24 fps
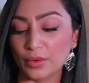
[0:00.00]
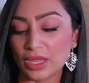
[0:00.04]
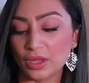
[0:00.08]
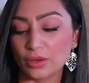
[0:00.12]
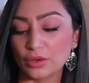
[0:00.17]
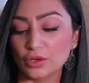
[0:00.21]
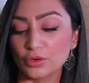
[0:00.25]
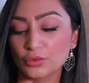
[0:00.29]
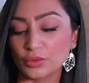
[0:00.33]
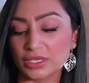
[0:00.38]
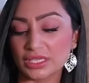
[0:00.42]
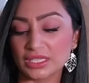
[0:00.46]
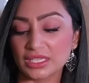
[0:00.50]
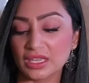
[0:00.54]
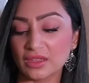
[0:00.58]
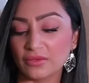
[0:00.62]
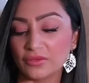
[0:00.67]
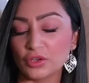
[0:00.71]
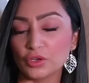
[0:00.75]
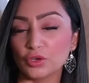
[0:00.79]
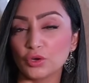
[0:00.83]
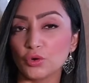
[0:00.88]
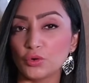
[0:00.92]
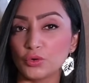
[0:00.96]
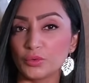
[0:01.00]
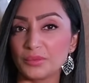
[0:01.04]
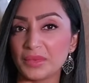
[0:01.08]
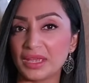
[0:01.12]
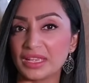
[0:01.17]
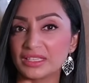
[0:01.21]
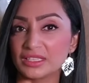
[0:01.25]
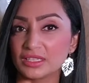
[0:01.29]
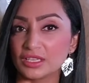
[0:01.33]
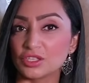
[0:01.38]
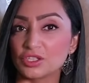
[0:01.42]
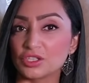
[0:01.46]
way you receive your own
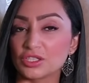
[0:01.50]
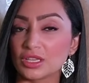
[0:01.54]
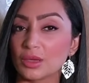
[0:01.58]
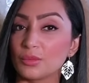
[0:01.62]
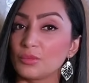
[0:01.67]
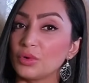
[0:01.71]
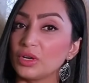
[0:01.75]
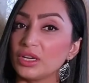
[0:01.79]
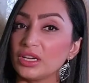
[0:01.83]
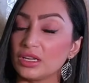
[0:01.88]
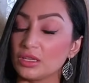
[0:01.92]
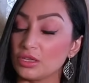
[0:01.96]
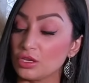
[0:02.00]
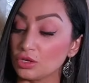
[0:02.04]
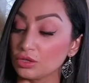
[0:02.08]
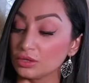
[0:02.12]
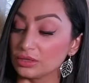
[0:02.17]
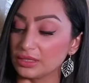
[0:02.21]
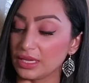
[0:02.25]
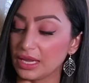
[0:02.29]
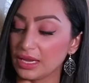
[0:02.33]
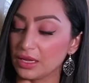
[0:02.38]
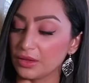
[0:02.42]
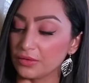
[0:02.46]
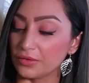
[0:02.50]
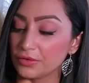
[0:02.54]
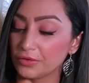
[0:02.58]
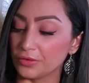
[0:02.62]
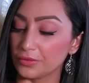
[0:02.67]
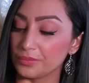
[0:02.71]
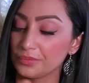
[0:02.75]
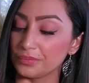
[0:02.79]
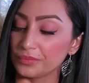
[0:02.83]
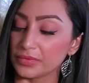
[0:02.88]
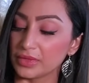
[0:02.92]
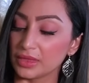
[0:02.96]
message somewhere in your life
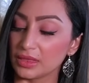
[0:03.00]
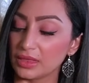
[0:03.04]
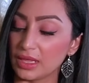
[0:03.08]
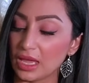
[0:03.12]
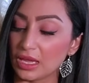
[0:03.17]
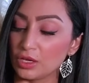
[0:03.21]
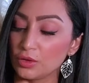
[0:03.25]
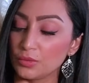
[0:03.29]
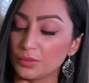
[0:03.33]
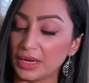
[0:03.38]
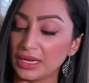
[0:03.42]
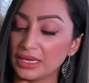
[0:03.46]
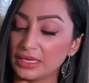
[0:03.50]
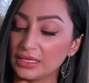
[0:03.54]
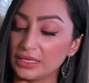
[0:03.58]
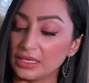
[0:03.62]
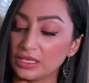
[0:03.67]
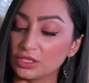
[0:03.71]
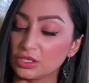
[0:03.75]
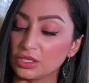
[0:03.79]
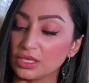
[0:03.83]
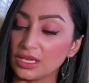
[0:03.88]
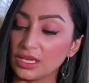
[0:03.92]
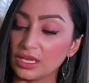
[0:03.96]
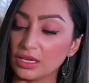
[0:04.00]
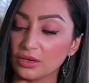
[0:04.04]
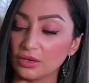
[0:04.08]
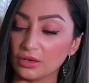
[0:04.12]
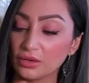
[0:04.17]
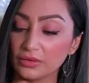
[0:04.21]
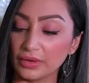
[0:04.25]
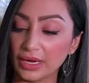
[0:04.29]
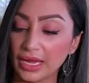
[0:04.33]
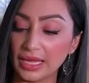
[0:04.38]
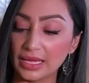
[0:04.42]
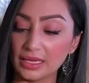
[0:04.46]
that you might need to
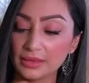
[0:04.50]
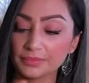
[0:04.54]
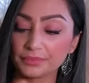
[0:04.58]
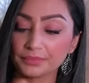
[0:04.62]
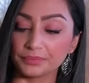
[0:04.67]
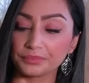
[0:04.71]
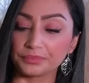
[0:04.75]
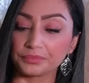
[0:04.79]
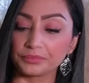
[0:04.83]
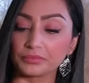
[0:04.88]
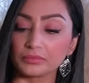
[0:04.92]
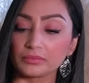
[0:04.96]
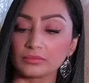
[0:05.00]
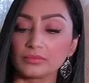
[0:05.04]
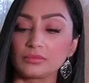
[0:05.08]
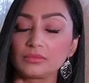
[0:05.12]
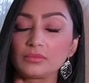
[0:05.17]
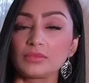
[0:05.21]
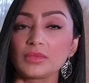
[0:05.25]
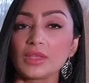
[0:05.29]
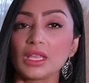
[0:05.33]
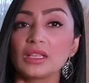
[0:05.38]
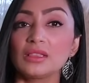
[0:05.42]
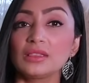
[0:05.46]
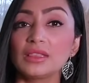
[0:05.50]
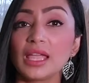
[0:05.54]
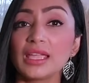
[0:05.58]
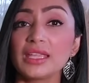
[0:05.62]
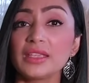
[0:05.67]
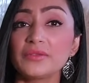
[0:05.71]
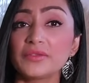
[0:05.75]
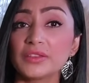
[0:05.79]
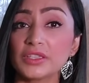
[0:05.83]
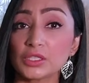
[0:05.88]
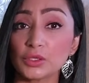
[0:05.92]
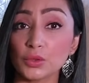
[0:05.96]
hear, right?
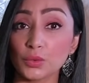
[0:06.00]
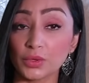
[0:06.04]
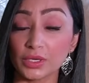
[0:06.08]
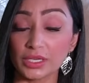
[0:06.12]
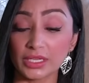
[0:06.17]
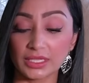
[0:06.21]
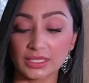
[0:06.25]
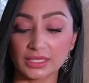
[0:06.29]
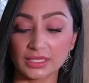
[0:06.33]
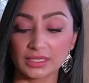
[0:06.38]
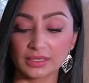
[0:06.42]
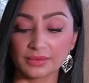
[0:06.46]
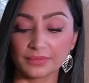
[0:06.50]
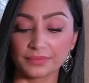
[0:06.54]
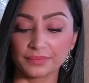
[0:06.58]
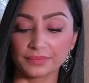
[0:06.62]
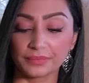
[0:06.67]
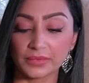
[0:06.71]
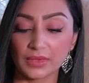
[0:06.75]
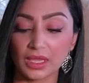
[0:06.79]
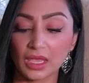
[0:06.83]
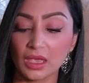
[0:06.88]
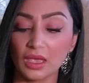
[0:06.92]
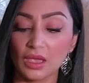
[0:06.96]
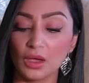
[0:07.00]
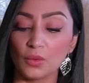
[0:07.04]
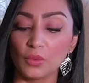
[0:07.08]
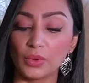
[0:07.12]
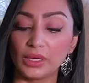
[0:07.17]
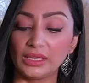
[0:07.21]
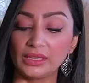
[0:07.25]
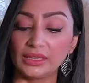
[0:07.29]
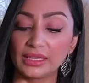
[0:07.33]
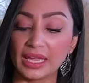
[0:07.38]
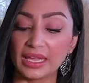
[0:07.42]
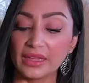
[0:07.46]
Life source.
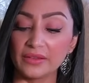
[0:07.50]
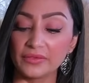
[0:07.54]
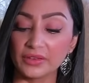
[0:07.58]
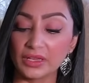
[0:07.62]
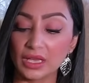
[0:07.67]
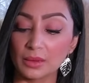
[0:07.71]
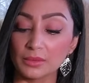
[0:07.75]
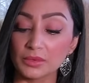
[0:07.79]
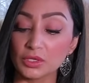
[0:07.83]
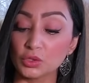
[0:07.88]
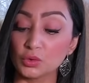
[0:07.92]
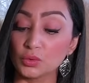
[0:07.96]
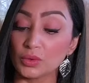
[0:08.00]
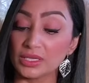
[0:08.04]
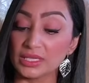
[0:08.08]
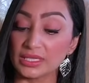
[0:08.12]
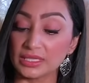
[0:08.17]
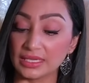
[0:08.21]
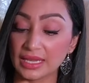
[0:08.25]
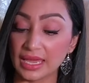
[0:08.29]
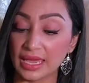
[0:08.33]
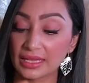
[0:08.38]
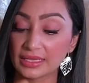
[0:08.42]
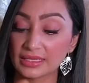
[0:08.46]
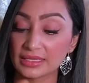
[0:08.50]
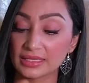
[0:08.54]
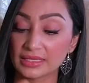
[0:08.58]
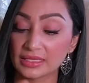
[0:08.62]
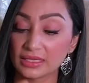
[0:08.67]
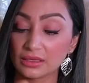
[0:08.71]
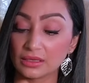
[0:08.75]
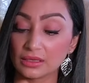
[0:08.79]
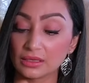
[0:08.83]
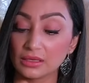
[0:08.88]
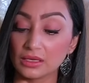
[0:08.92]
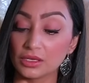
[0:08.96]
When life comes to a
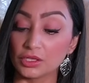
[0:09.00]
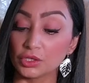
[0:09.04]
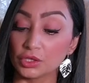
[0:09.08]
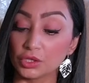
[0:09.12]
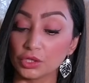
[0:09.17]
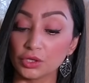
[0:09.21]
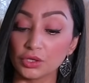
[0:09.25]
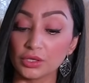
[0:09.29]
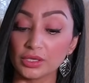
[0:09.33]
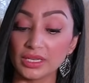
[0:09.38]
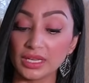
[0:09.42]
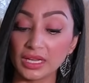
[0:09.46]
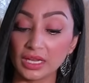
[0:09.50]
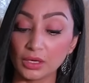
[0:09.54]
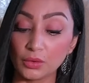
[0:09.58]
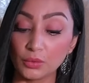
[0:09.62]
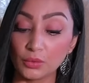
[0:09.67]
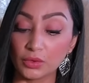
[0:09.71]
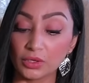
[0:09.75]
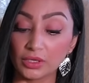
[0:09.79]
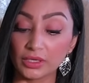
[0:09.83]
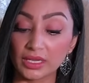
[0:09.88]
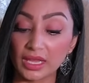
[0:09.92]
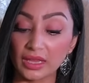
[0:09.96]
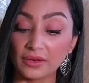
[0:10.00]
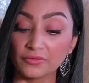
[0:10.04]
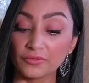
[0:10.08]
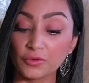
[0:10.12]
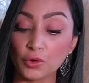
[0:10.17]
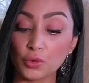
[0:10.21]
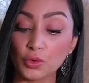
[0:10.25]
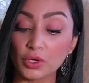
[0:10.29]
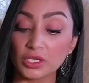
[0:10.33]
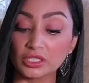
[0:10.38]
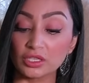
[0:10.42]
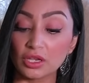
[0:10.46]
standstill, turn inward and
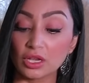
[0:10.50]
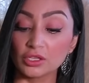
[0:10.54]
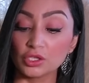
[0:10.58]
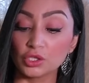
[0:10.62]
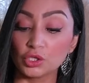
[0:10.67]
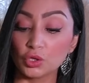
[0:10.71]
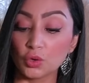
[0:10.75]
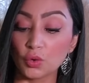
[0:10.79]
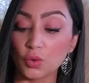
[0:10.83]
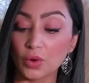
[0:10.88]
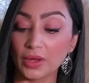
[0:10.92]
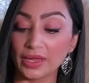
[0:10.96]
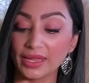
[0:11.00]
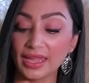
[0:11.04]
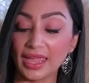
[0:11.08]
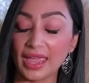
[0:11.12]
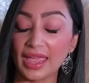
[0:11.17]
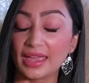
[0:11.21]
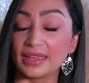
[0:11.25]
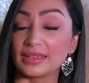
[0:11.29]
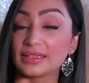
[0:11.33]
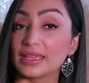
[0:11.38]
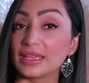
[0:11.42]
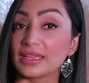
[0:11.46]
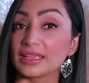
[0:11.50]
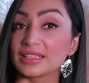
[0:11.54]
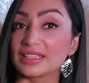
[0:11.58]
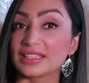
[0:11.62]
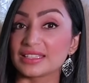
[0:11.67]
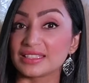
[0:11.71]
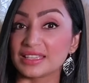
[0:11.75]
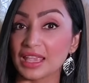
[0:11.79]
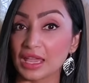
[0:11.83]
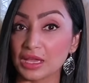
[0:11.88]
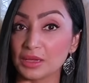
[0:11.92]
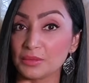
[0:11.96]
focus on joy and
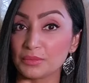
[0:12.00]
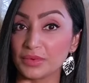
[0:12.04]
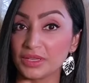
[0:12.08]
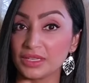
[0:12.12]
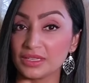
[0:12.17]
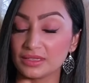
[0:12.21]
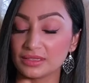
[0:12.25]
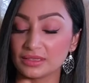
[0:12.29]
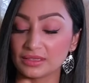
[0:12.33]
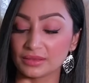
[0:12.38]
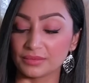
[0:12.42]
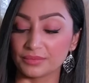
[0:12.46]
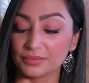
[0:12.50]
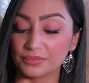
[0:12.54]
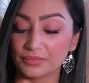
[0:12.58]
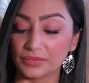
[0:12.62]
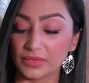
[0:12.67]
excitement.